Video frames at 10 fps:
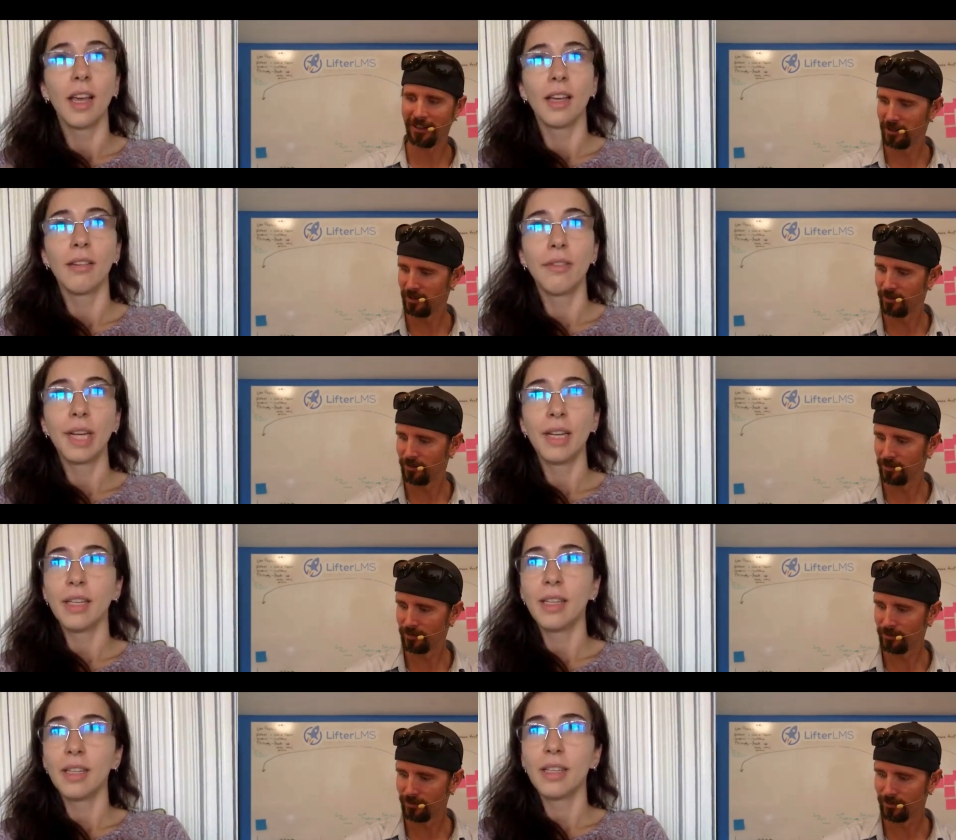
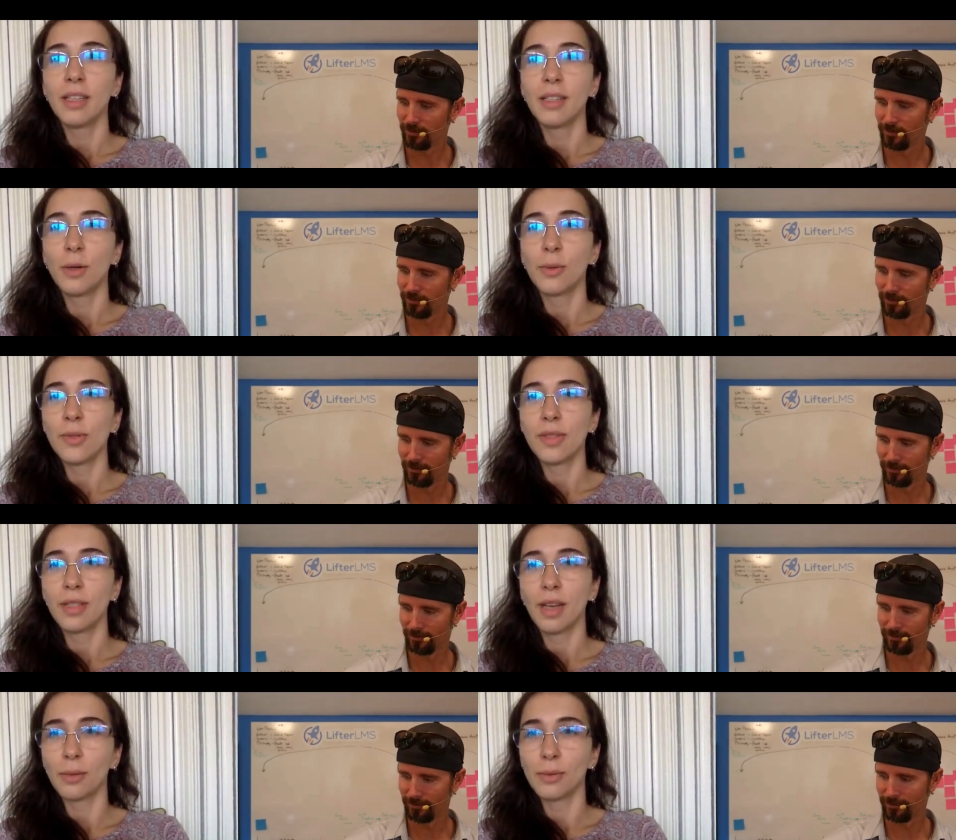Speaker 1: really
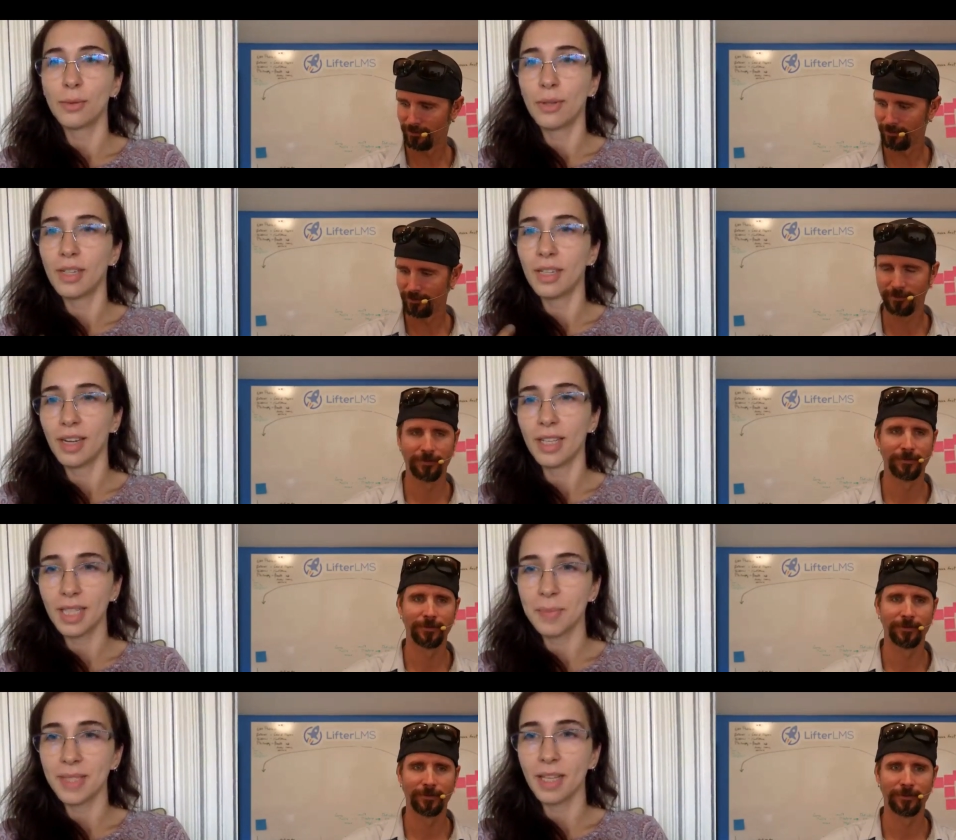knows how to organize
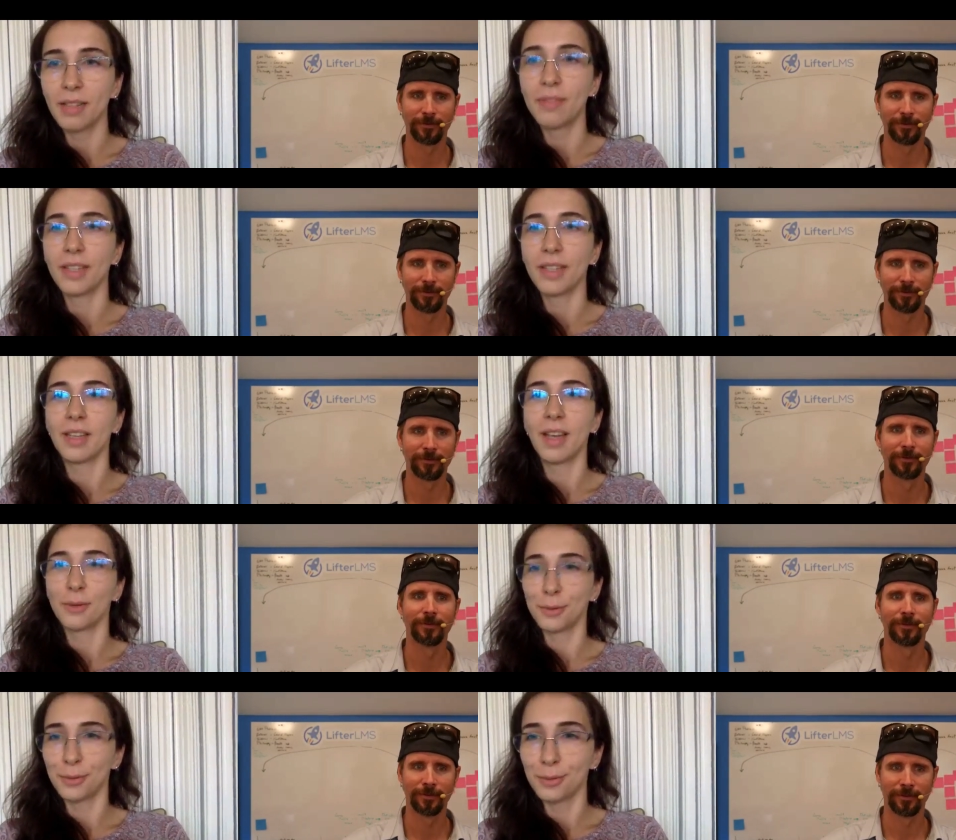himself and how
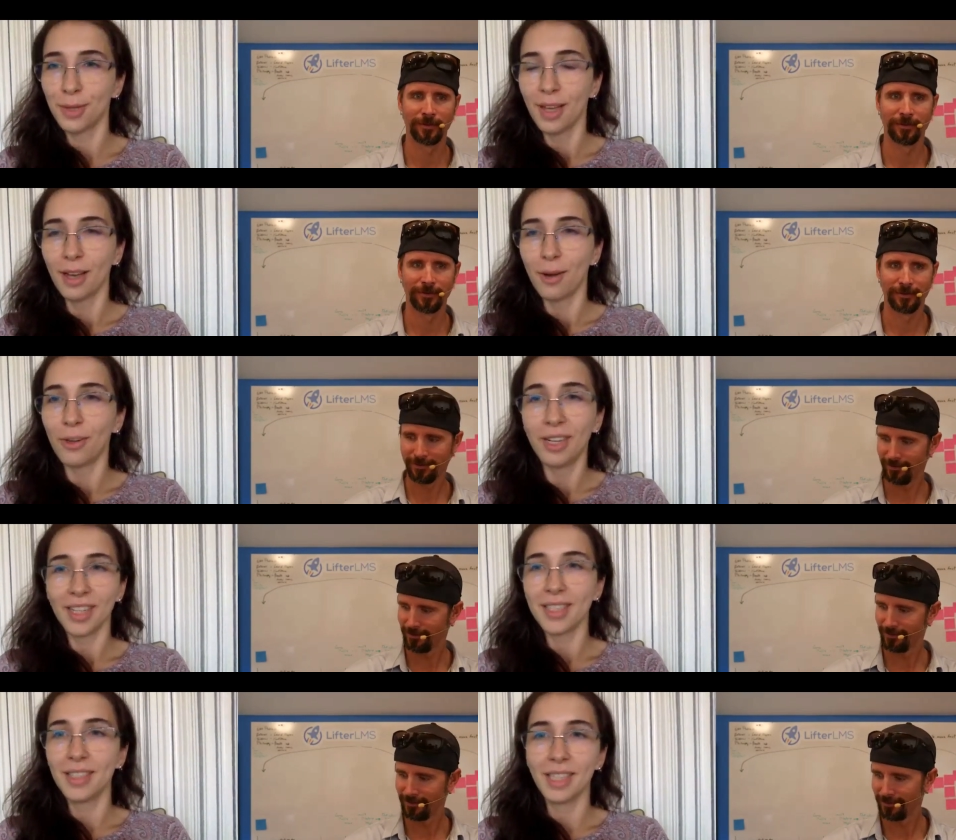to
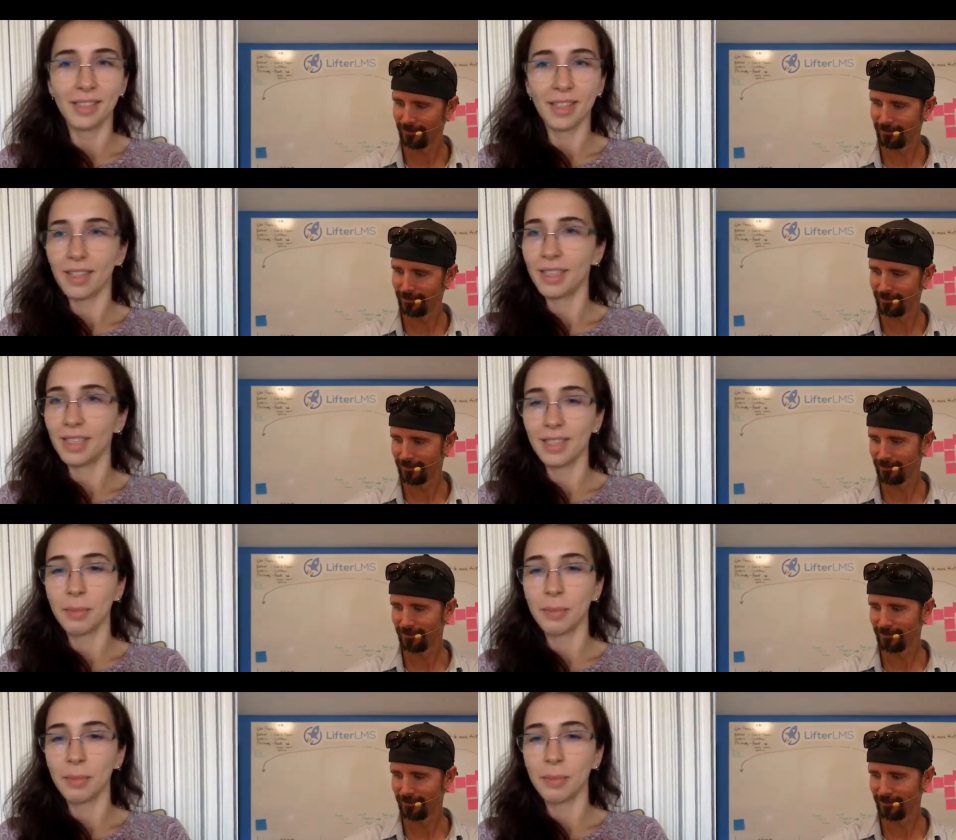organize the entire design